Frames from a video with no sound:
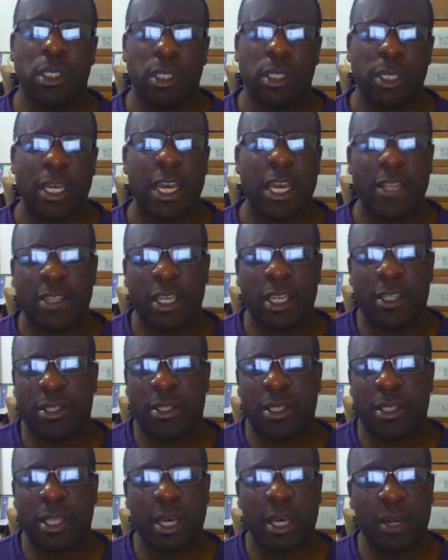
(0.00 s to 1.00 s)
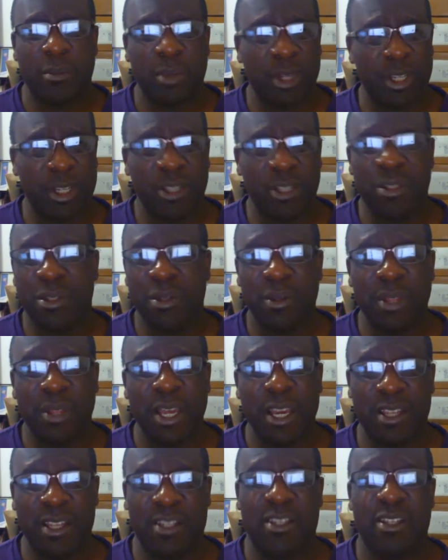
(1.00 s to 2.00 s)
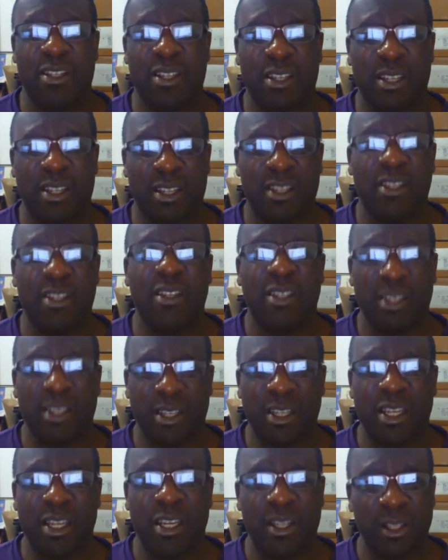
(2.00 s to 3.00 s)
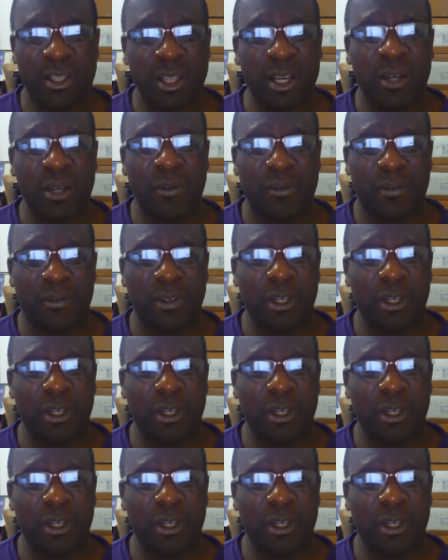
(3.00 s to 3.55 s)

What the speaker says: Now, it takes a lot of money to do that, and a lot of